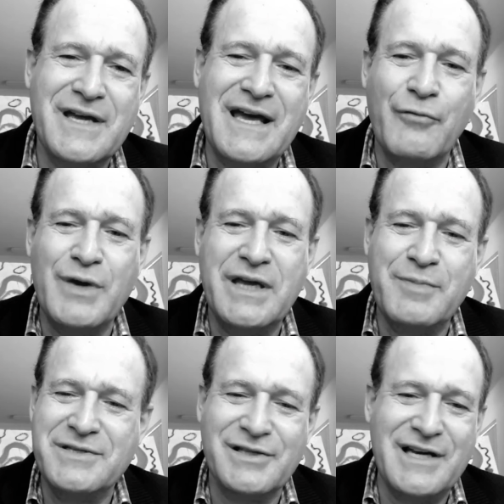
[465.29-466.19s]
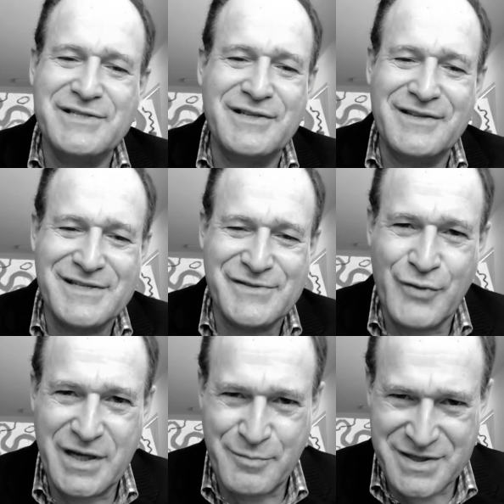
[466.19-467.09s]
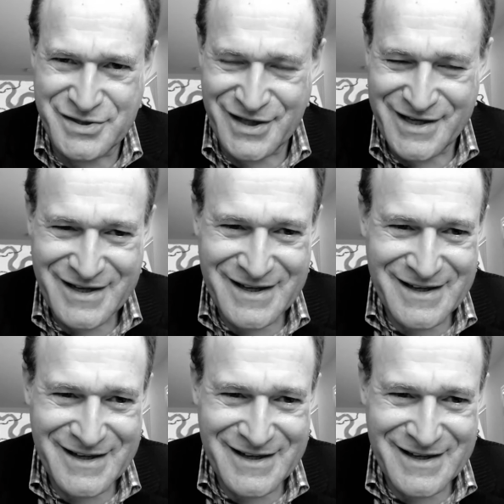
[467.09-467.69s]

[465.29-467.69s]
they have a recapitulation that doesn't recapitulate,